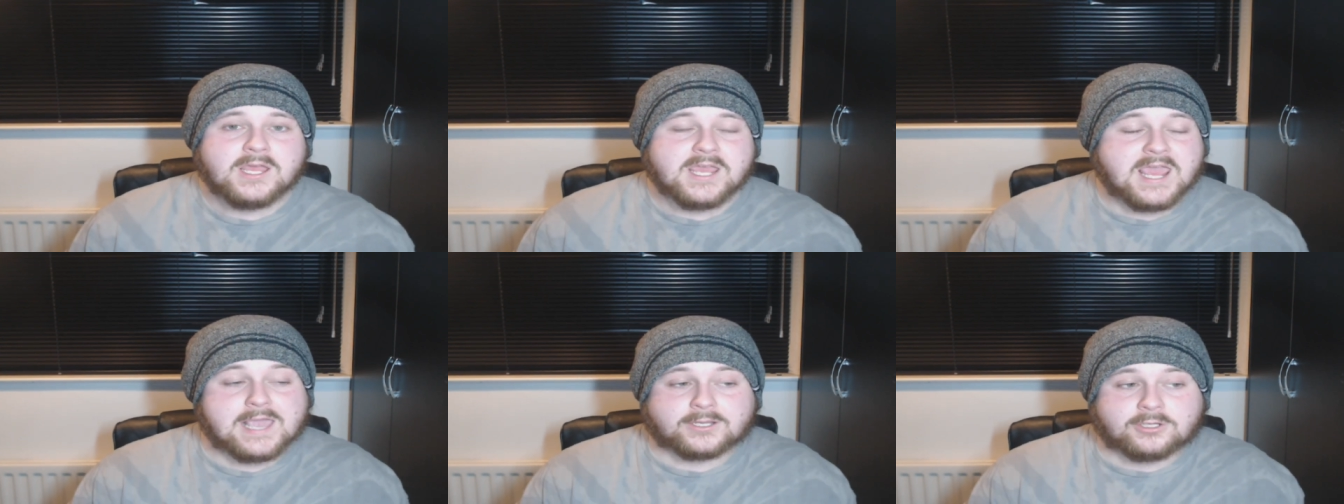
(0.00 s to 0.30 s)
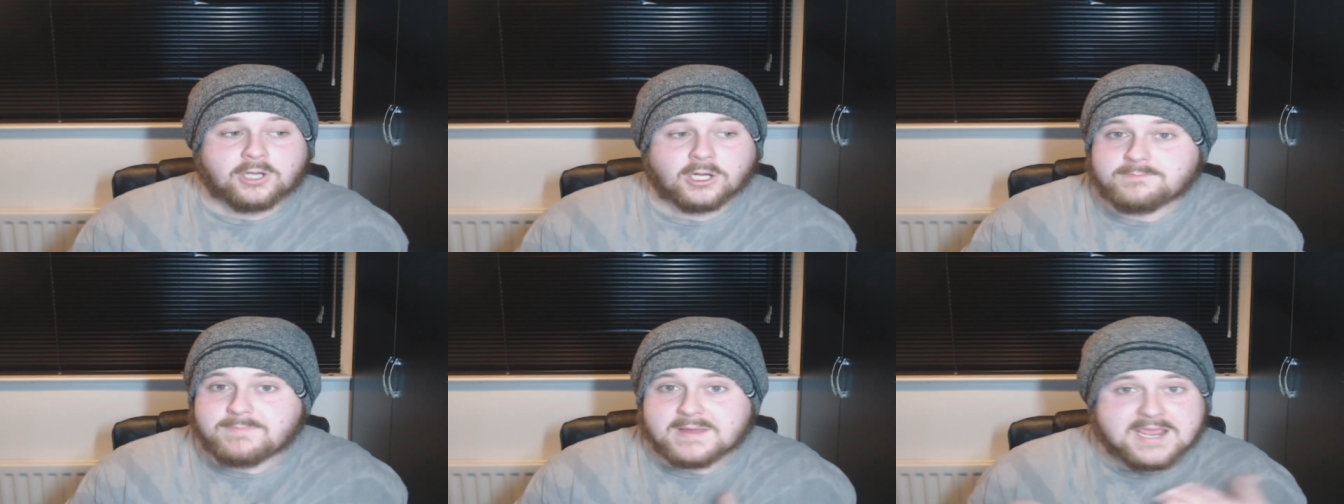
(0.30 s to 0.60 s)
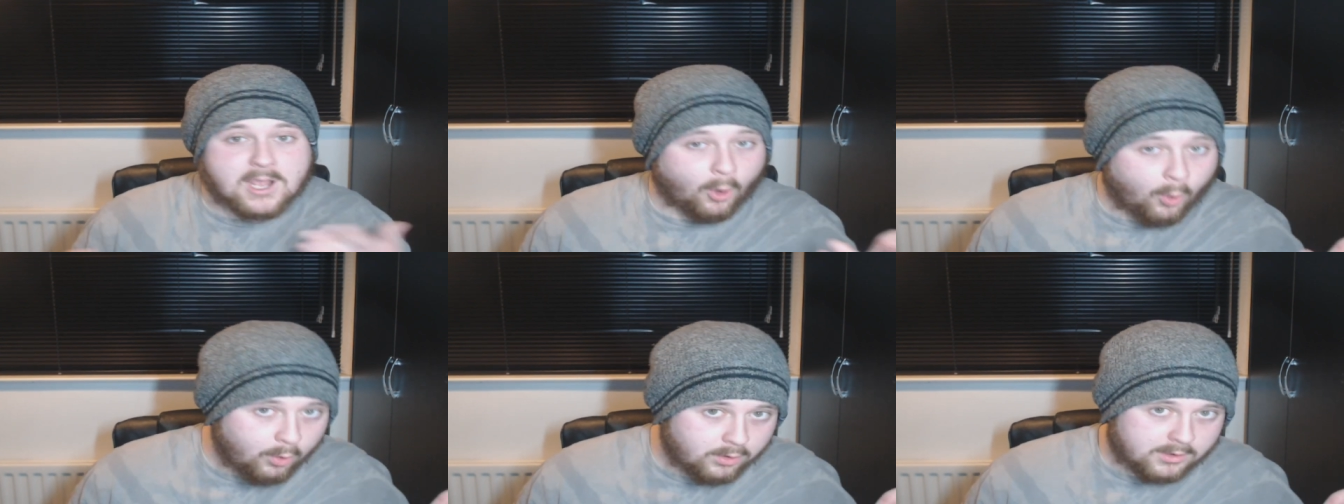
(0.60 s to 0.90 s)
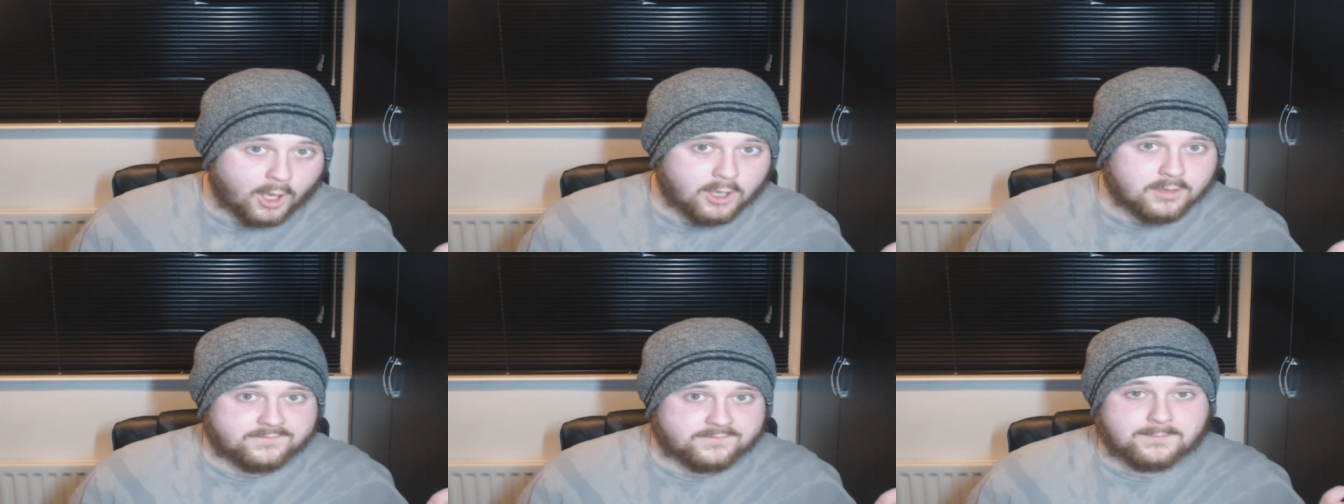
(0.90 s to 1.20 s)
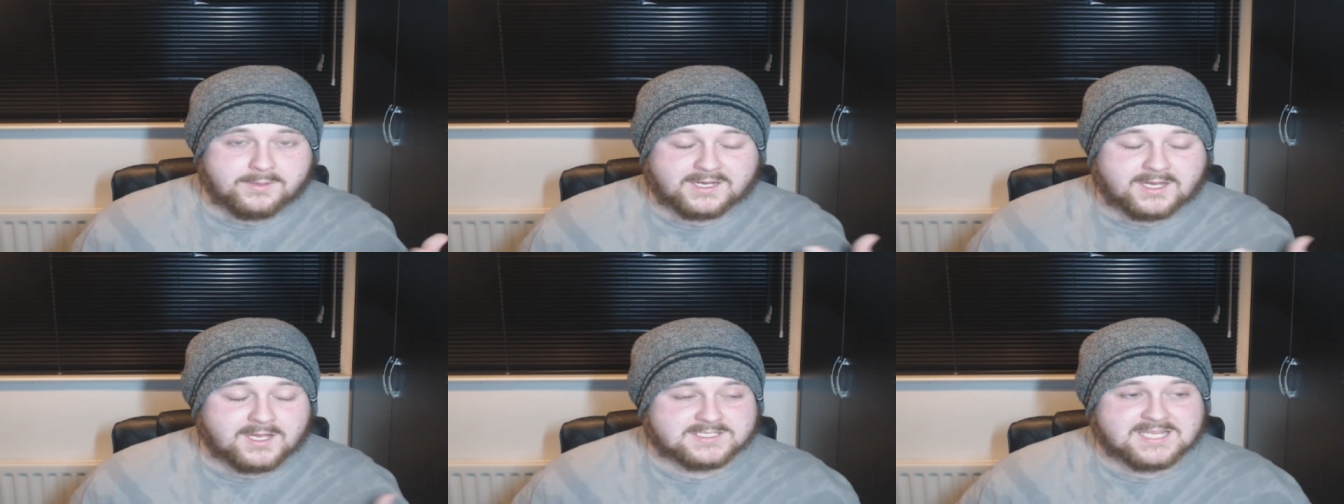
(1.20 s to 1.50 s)
it could be all over
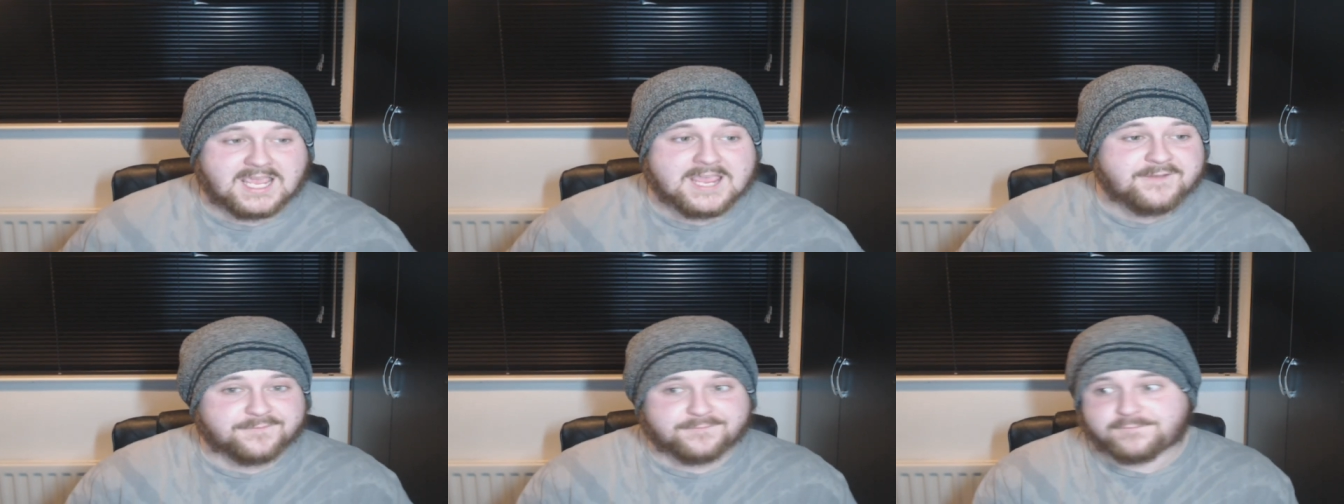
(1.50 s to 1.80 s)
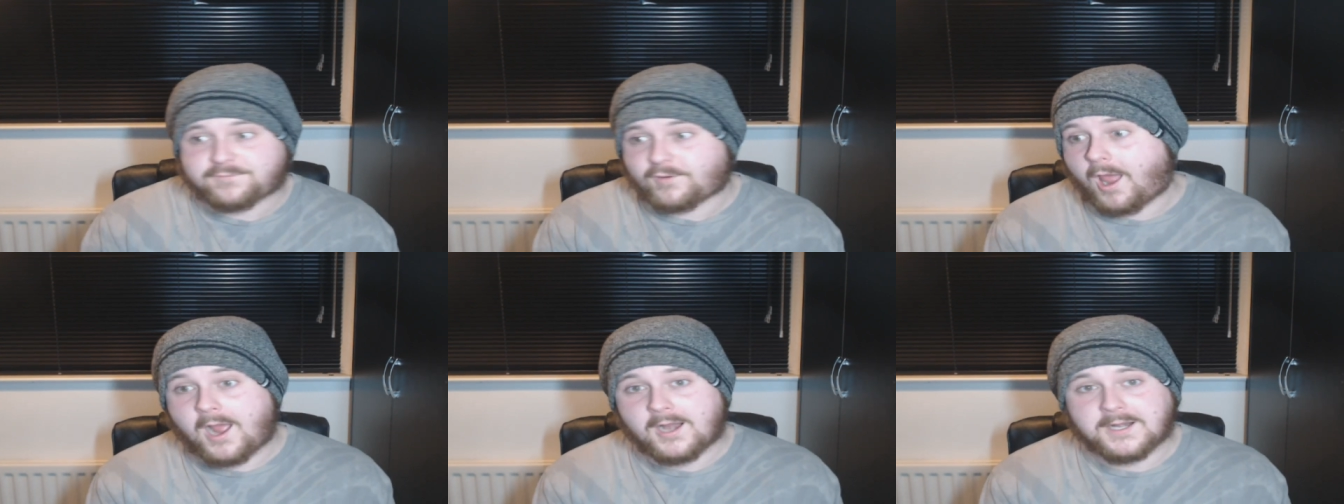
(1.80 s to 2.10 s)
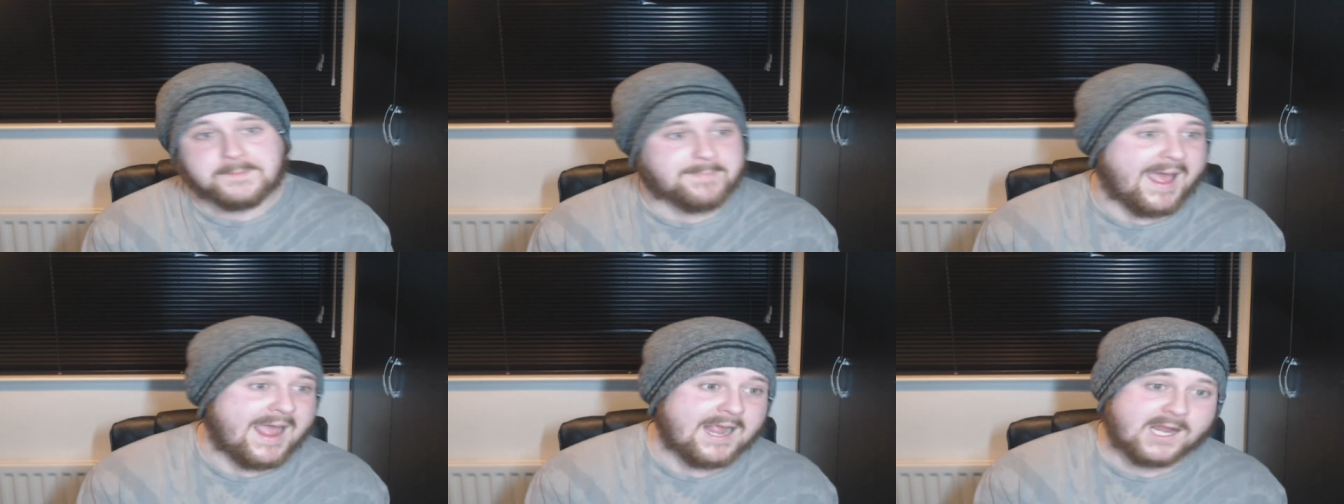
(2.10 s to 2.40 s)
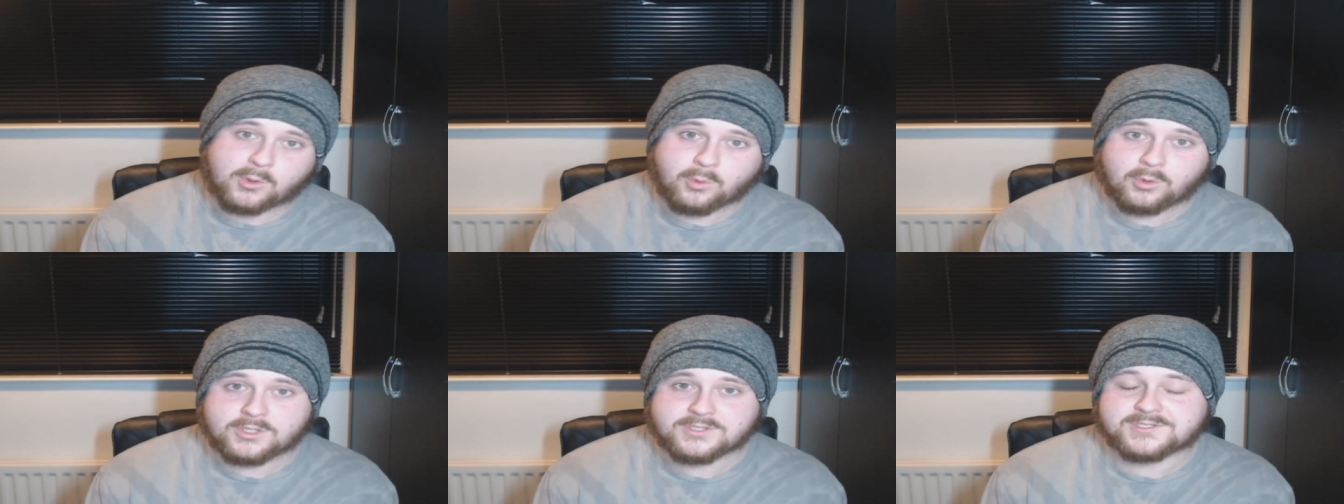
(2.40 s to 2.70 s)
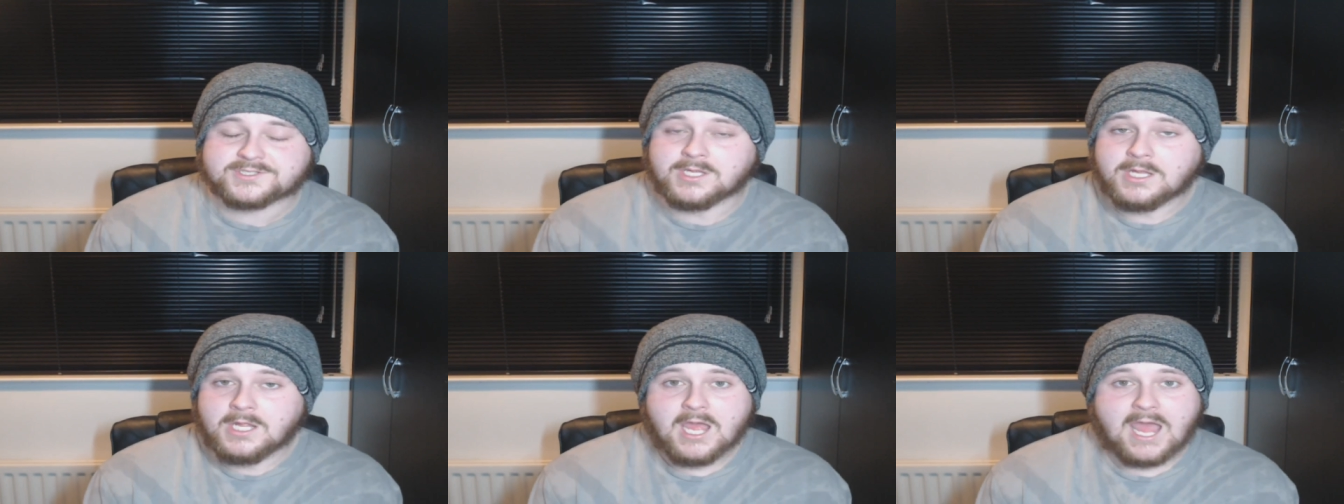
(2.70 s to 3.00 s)
because he flung
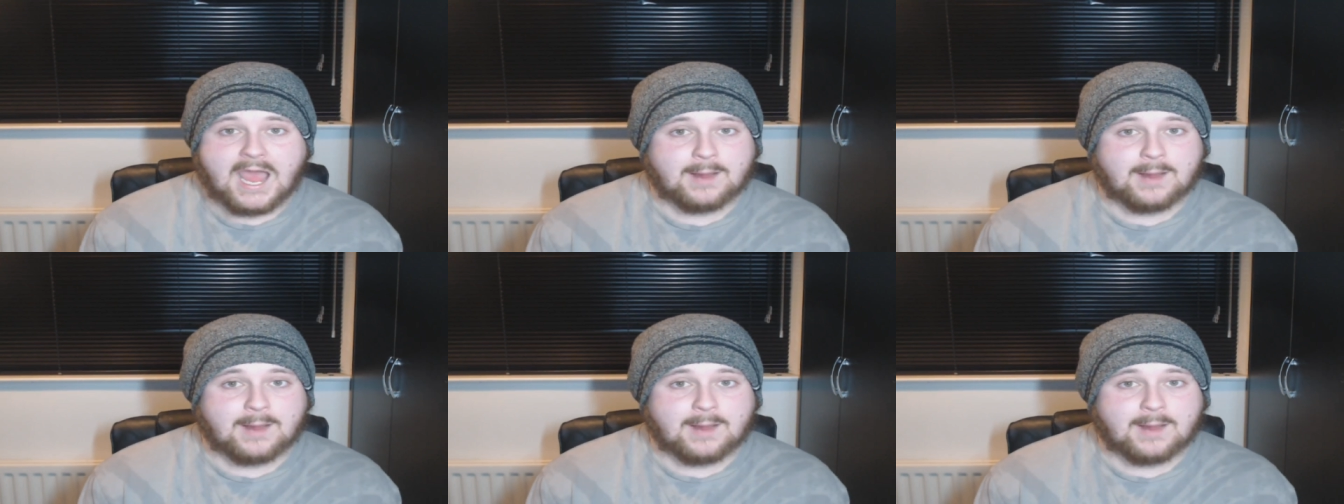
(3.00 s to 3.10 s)
backwards